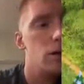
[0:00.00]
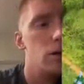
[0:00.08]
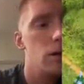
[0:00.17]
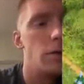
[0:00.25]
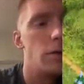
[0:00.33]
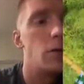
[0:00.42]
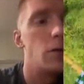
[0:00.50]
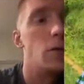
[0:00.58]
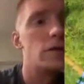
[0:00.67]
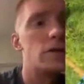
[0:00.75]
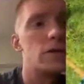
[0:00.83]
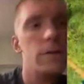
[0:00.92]
of
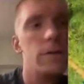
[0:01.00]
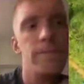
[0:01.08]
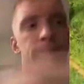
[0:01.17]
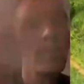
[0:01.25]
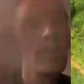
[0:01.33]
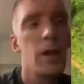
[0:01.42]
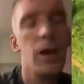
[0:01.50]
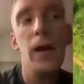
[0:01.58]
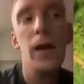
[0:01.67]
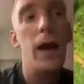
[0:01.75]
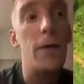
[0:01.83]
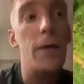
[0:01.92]
course.
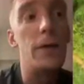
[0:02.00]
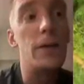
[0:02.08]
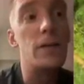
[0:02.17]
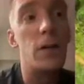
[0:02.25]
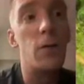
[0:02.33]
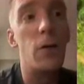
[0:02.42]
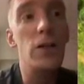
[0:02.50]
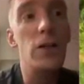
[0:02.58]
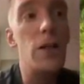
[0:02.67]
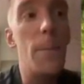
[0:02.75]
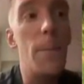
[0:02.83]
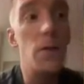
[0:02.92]
Everything's on a
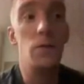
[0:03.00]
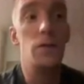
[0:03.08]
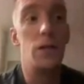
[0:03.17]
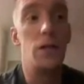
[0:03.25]
1-gem boost,